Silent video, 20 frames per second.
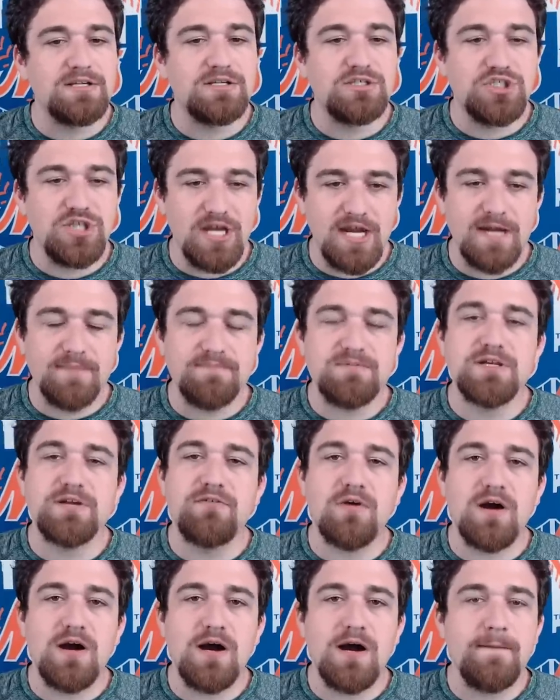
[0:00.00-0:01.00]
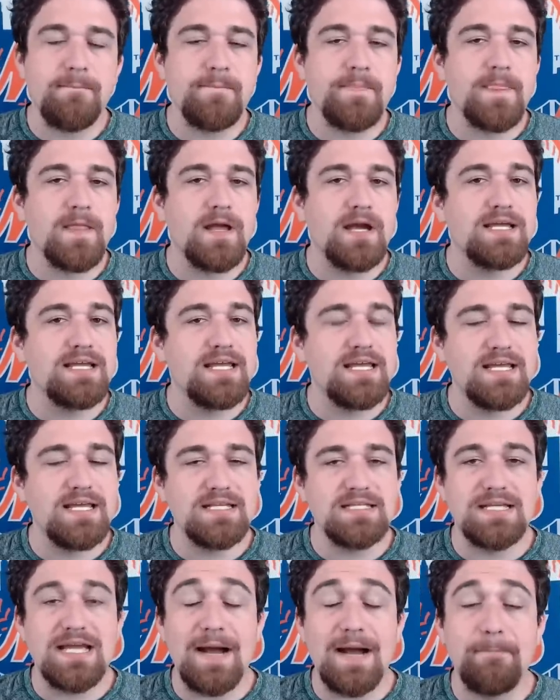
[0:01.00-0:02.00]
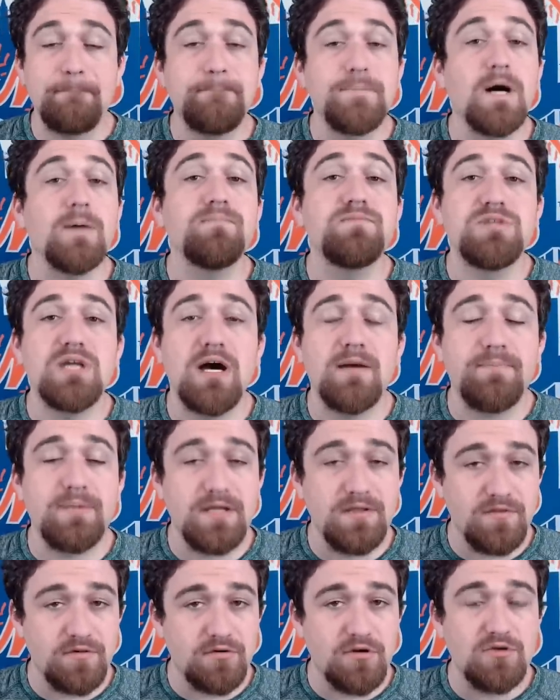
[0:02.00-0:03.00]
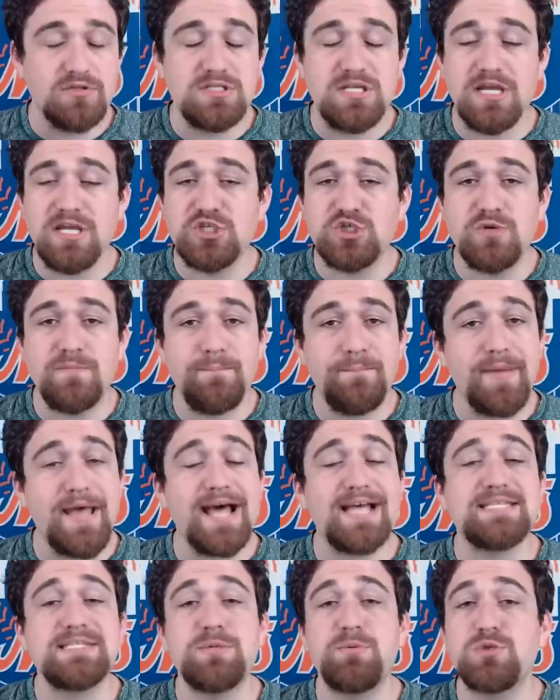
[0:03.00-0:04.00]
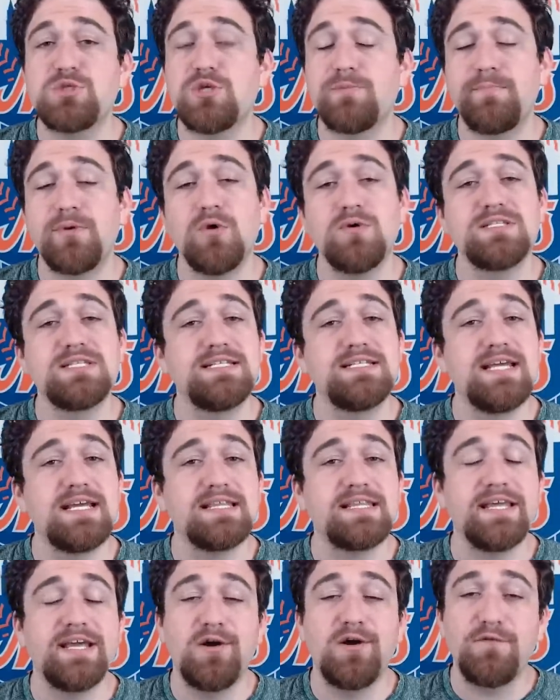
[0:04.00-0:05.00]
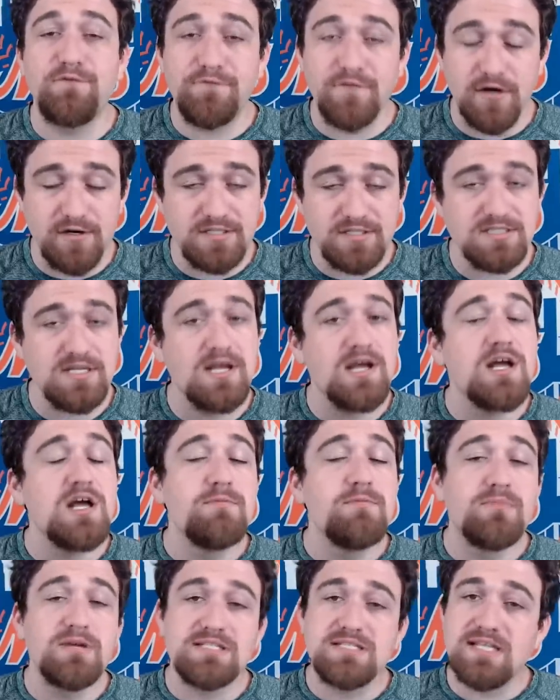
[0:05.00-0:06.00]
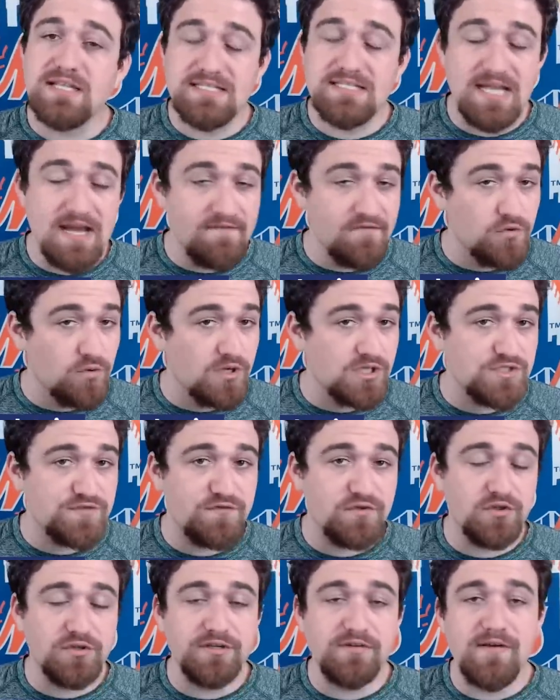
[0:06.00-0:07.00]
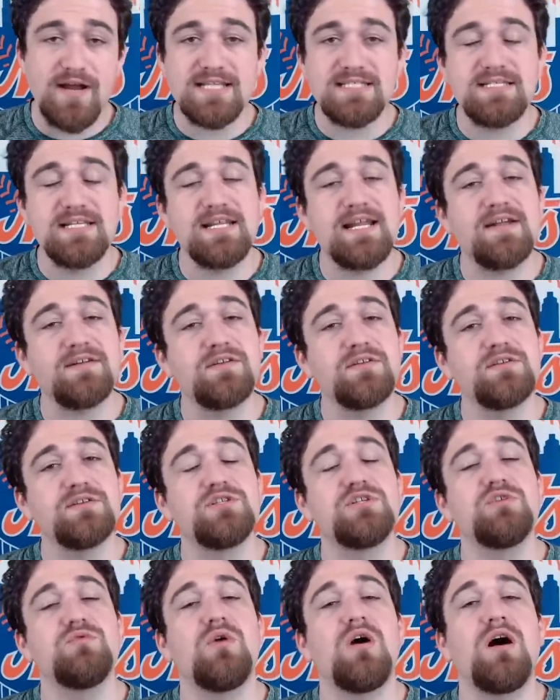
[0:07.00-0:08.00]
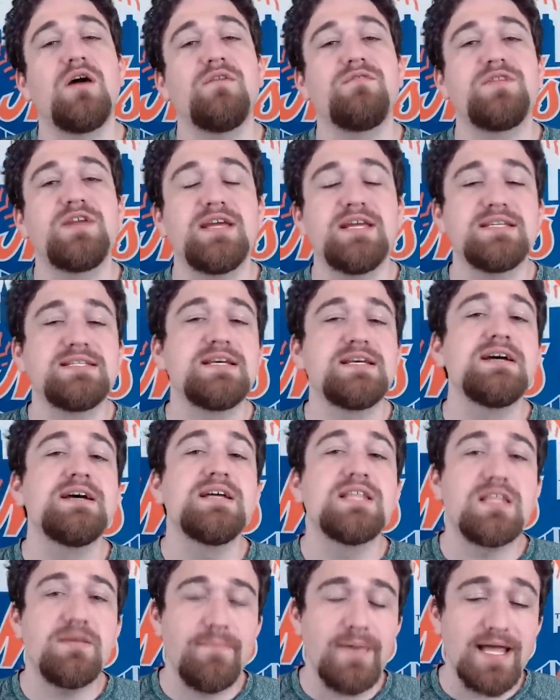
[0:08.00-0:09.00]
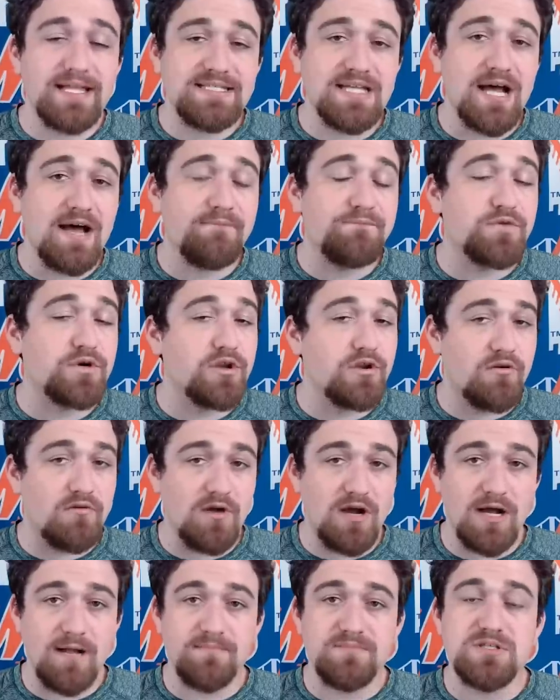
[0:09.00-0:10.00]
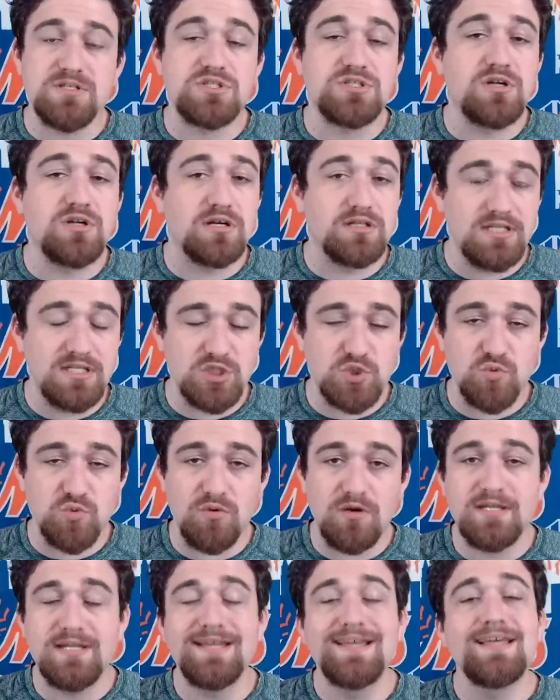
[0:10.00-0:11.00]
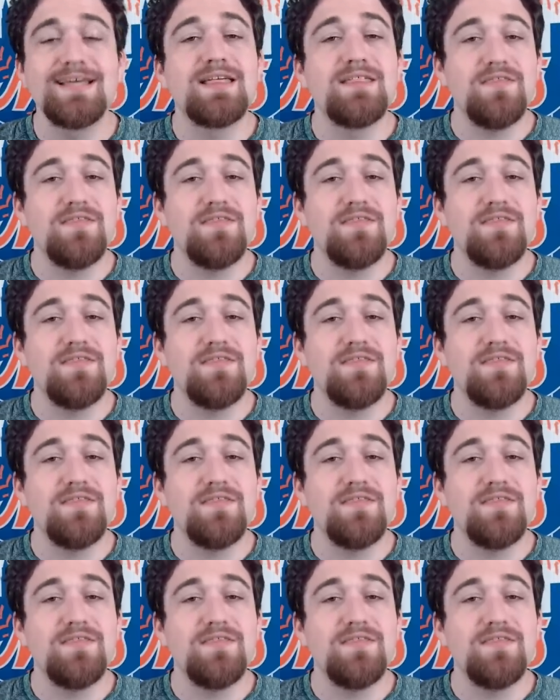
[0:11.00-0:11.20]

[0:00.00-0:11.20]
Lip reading: Jacob DeGrom got bumped up in the rotation. Bassett was supposed to take the hill first, but since everyone's fully rested after the two off days, the Mets opt for DeGrom to start this one.